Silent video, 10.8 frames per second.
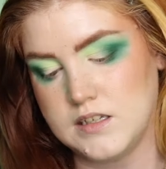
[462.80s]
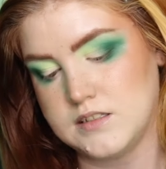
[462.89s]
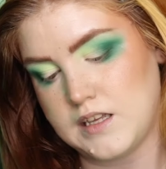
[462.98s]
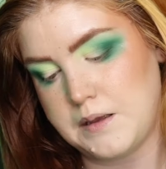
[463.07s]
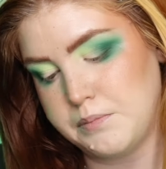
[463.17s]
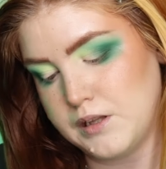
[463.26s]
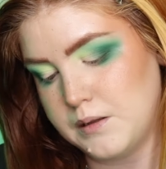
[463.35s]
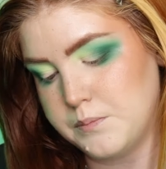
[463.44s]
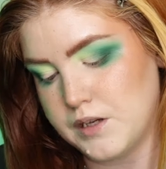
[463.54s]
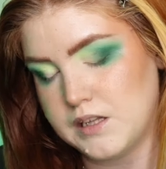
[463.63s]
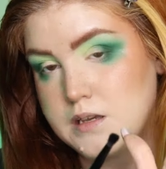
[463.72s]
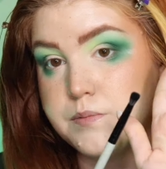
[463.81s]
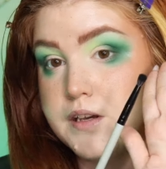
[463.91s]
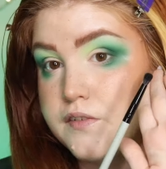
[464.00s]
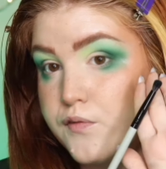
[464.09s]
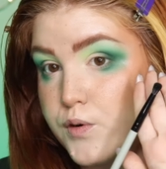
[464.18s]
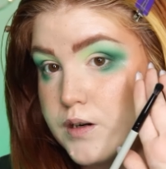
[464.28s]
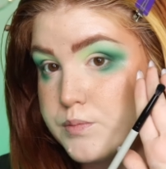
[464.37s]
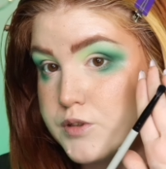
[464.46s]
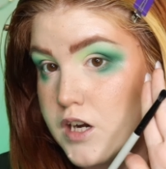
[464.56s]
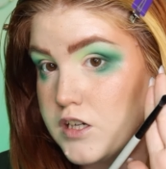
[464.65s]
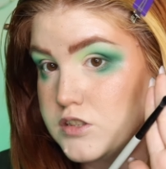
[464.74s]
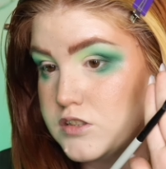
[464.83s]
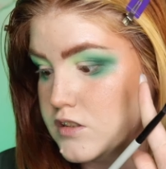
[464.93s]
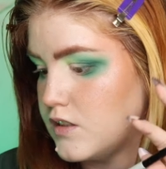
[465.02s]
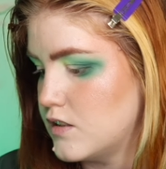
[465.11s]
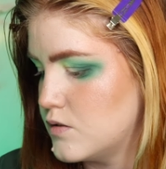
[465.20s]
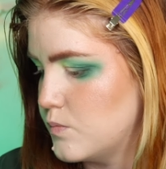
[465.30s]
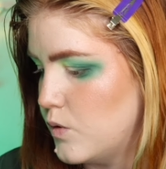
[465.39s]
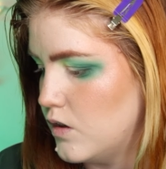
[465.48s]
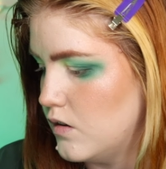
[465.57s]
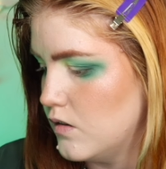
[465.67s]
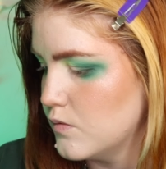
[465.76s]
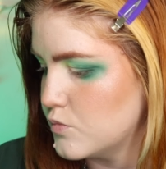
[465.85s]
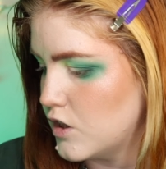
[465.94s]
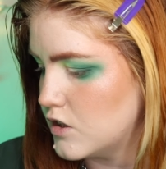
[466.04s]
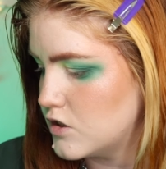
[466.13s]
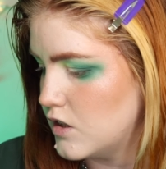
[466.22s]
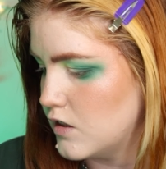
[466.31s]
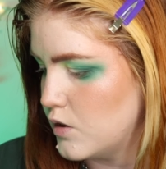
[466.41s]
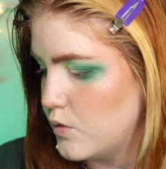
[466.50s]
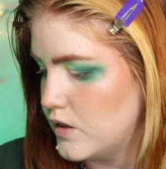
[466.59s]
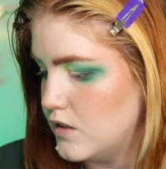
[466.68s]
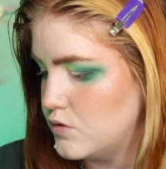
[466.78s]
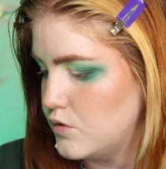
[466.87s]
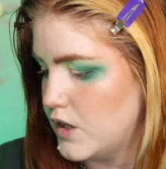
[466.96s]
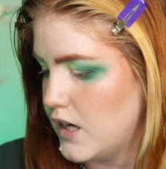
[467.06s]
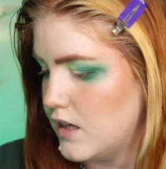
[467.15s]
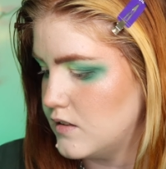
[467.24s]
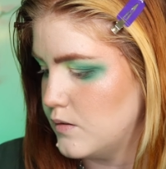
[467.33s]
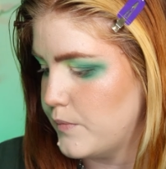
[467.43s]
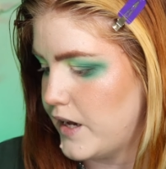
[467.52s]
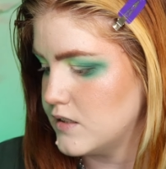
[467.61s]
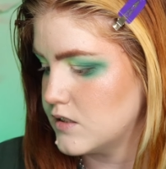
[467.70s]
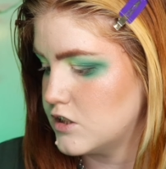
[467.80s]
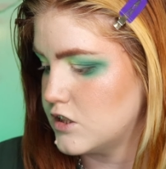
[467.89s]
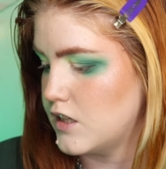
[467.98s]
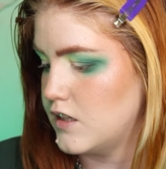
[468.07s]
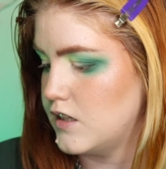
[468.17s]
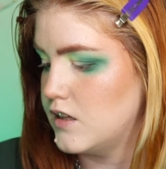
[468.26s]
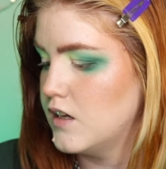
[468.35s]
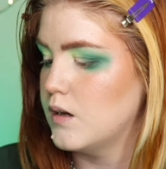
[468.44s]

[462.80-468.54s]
is a Blend Bunny V4 brush, just a small brush, and going into that damask shade.